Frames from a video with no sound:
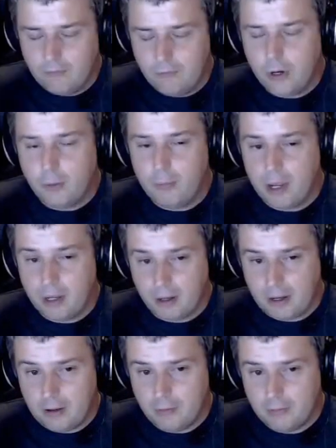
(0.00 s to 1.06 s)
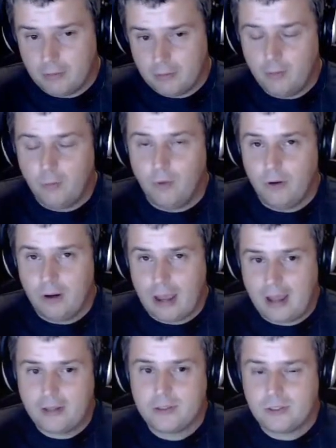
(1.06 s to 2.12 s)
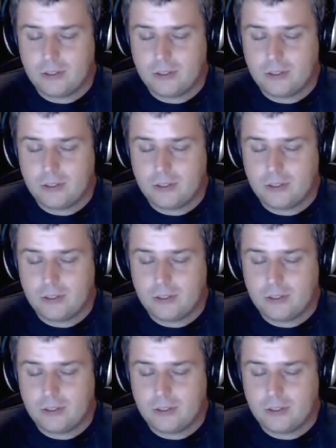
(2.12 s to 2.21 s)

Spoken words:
your bank account, where it asks